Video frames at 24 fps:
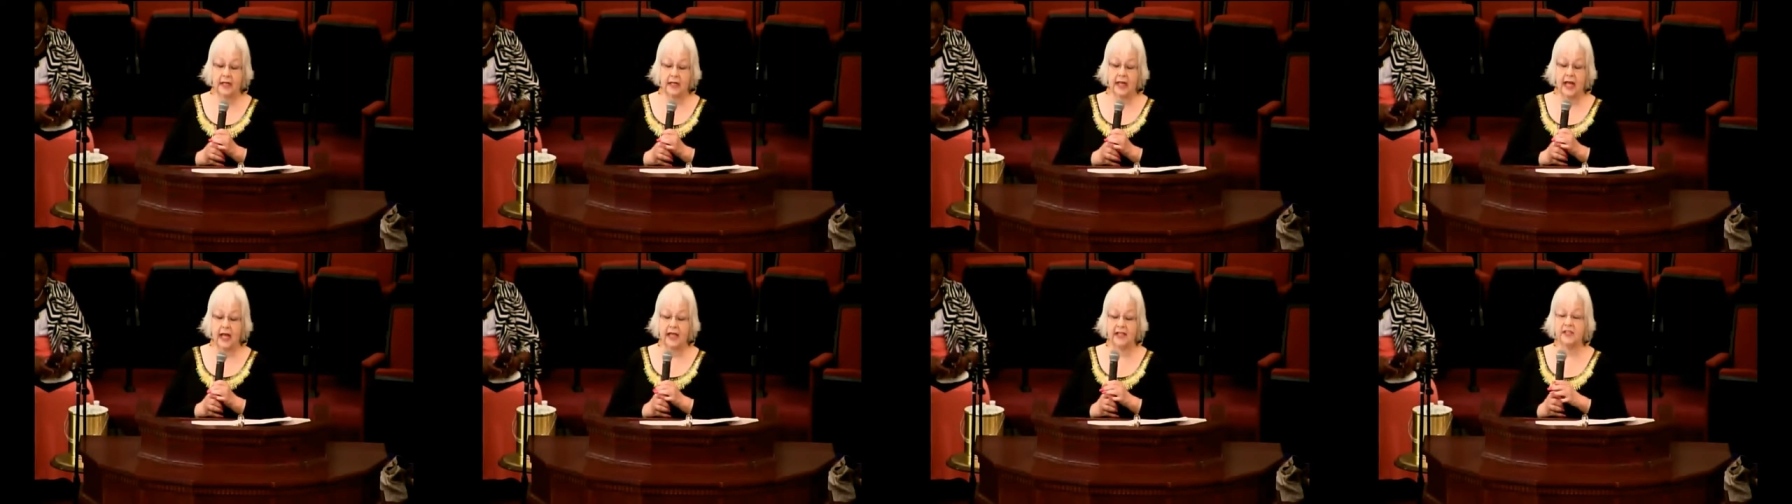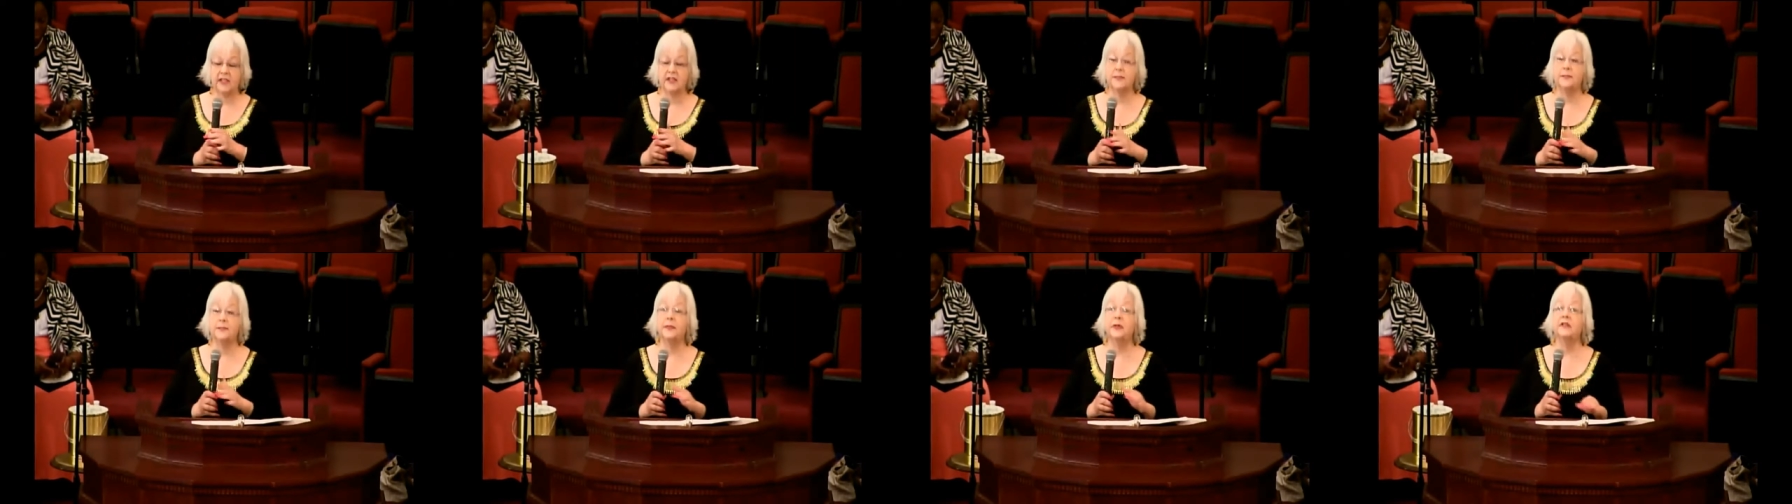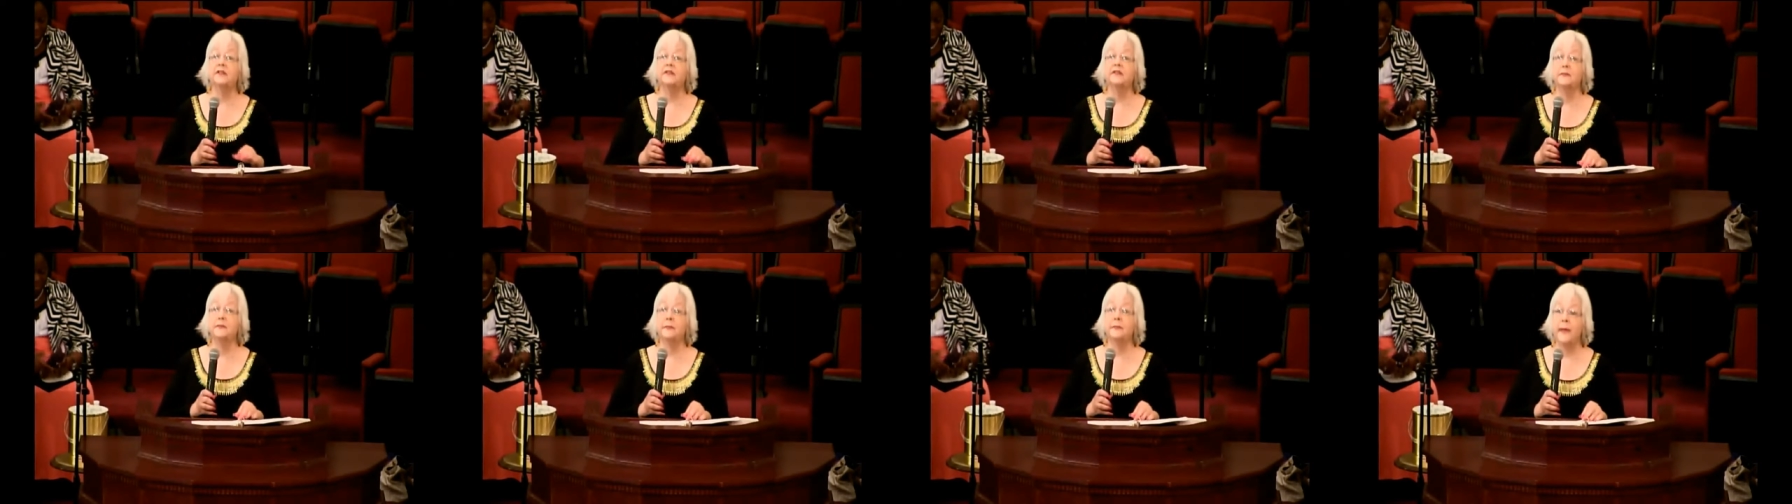Gospel
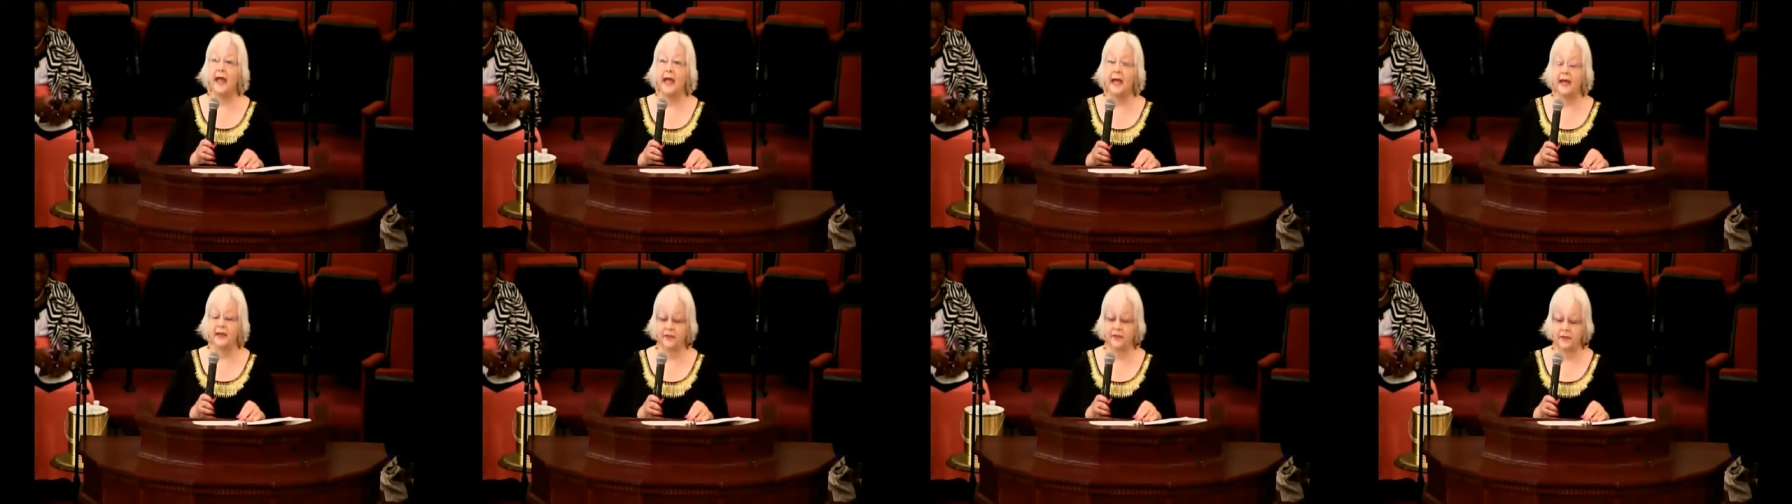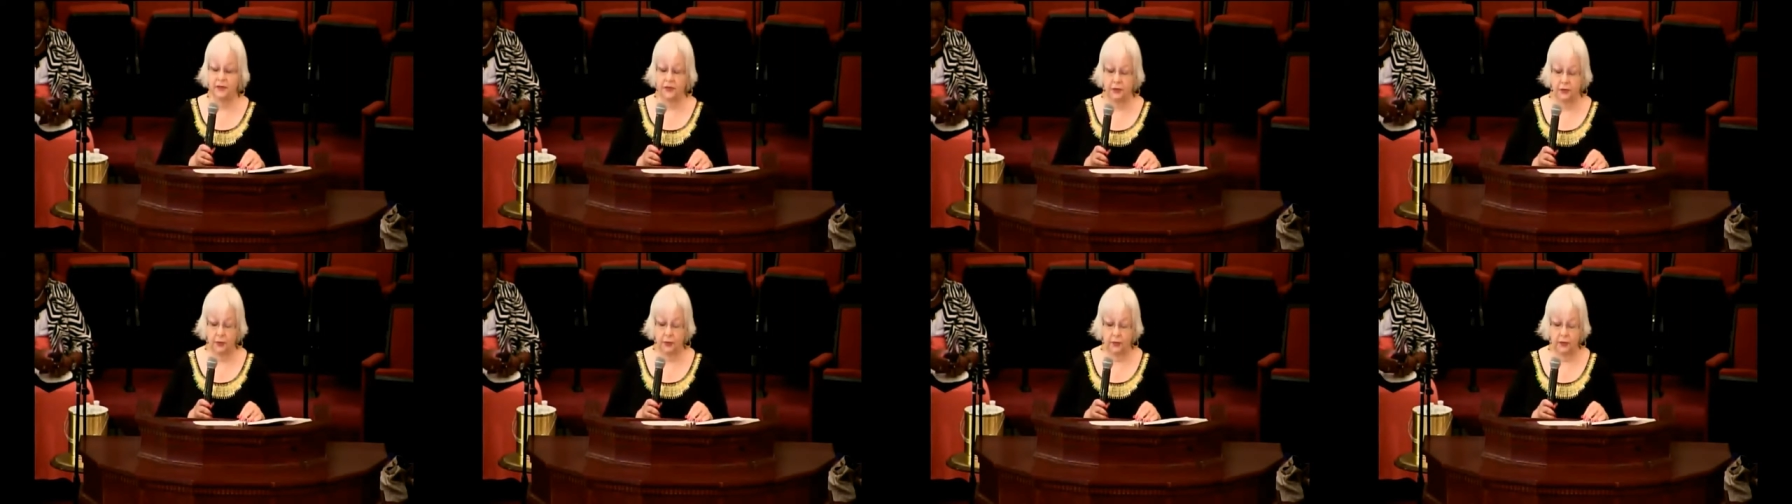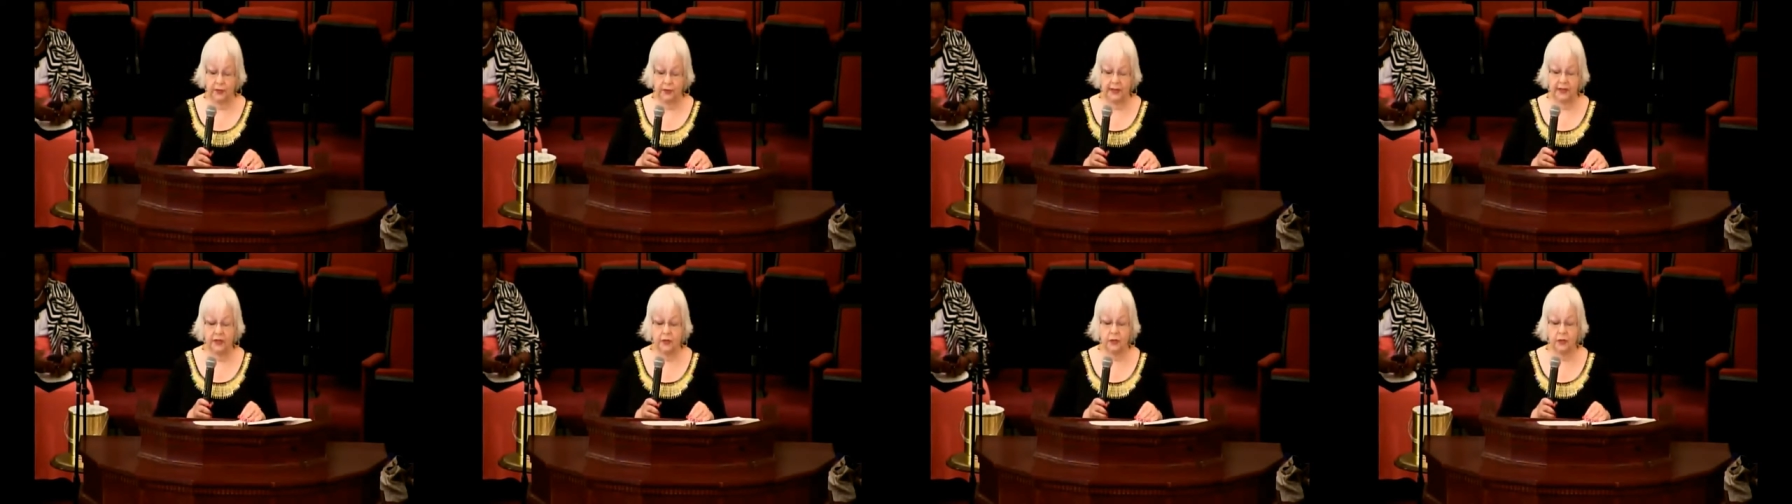of Matthew
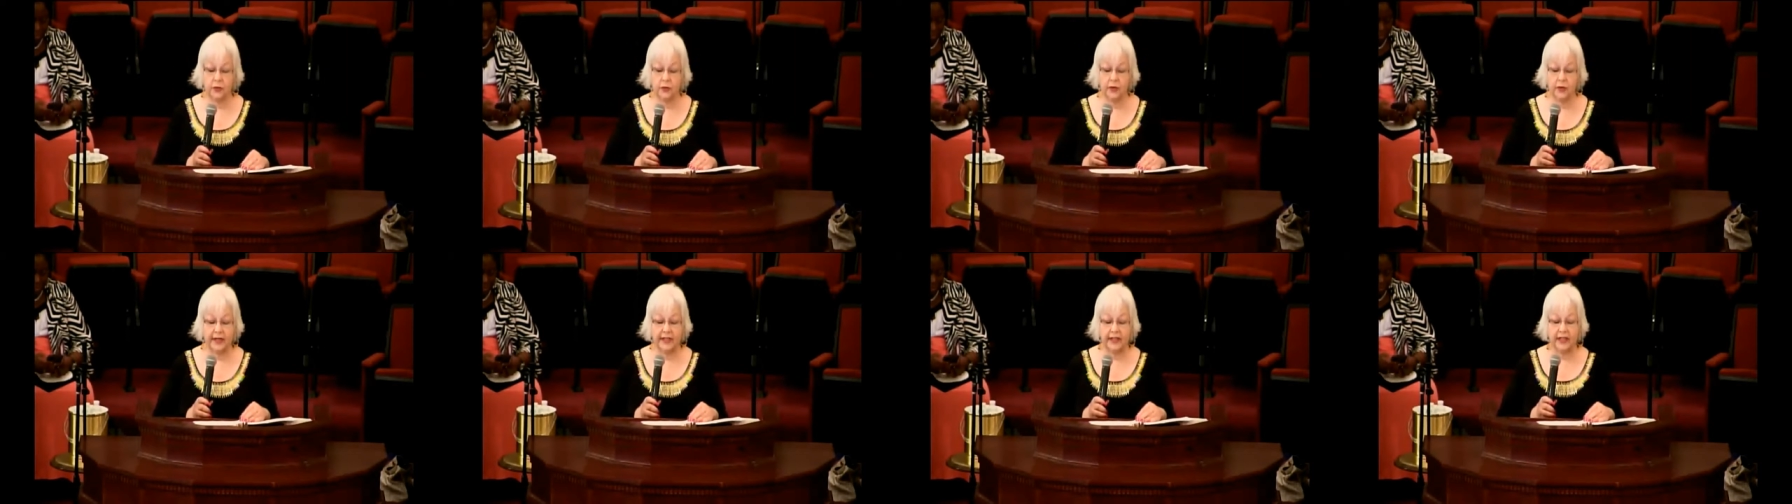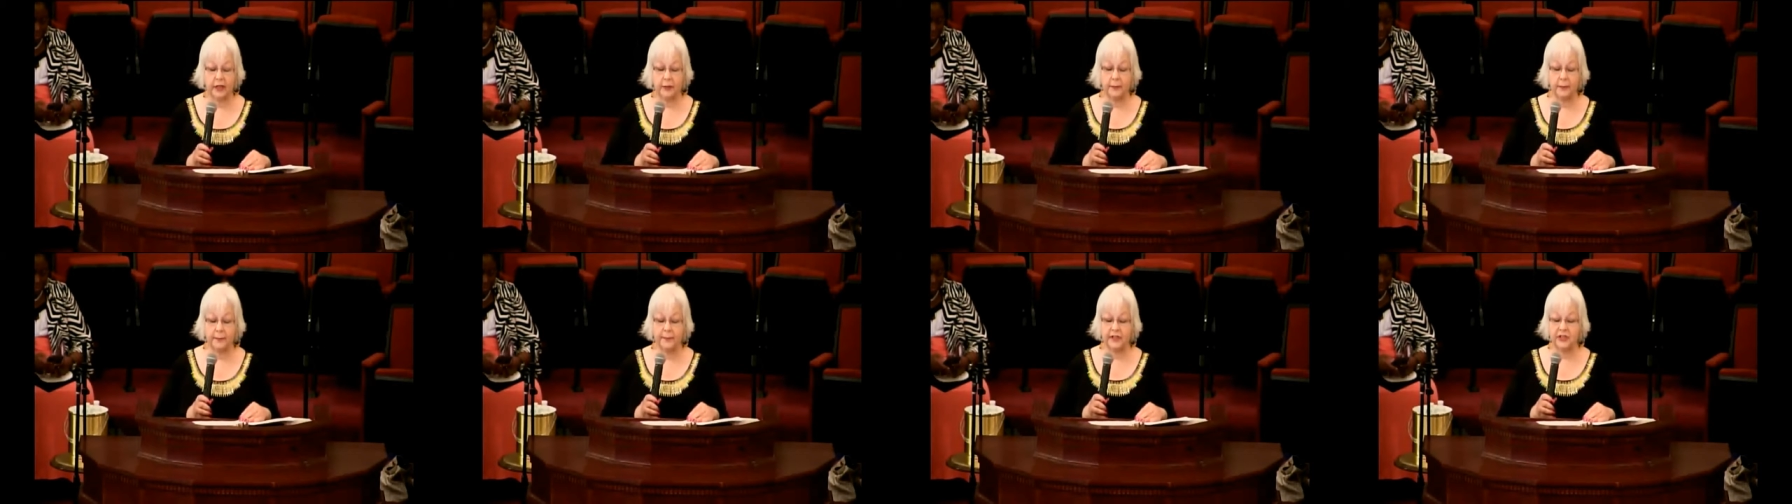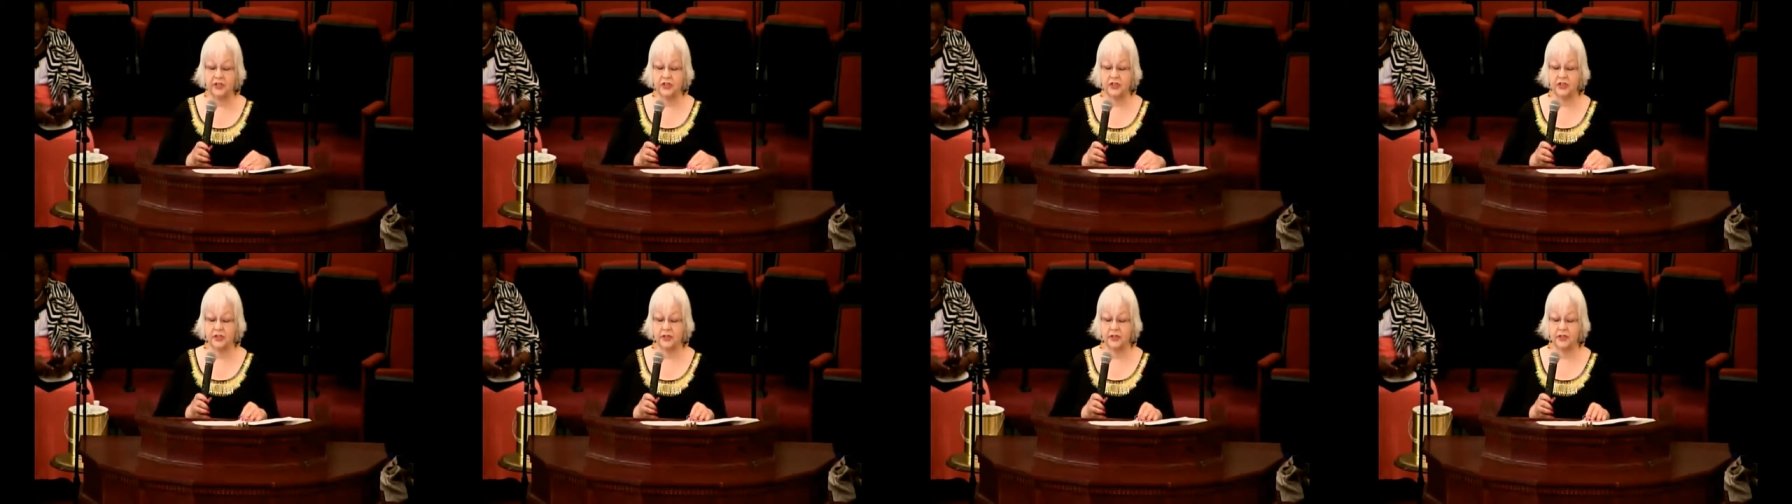in the Great
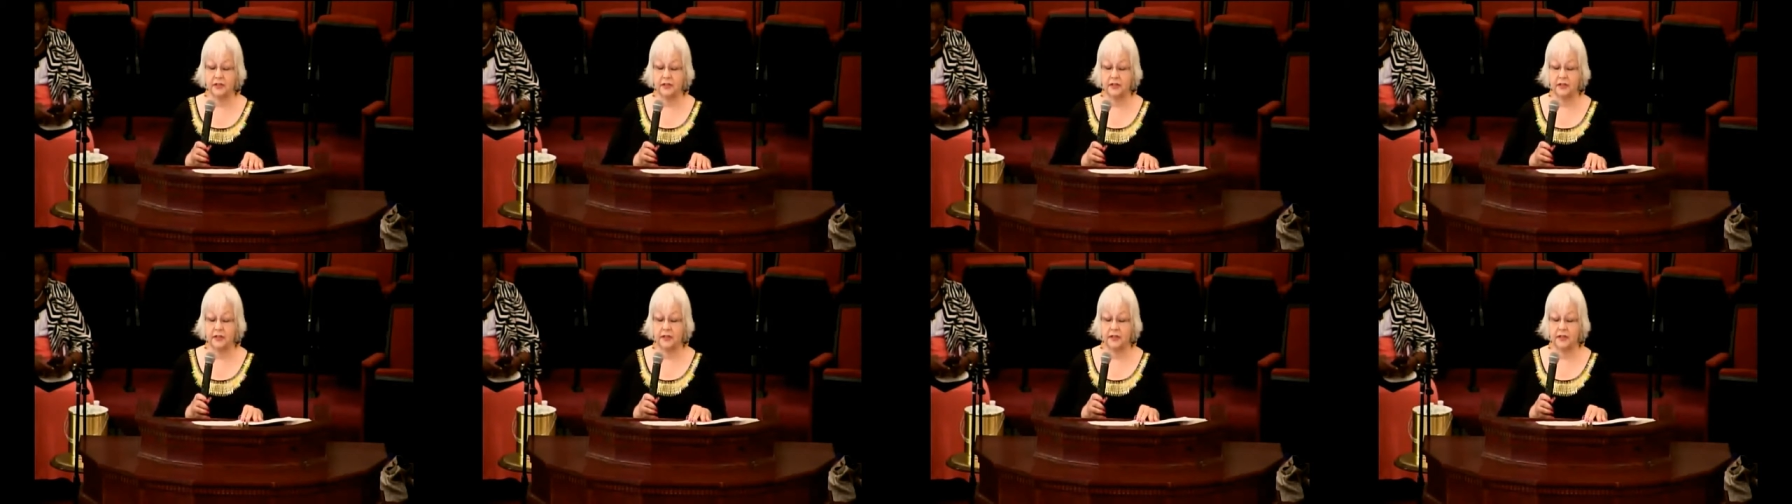Commission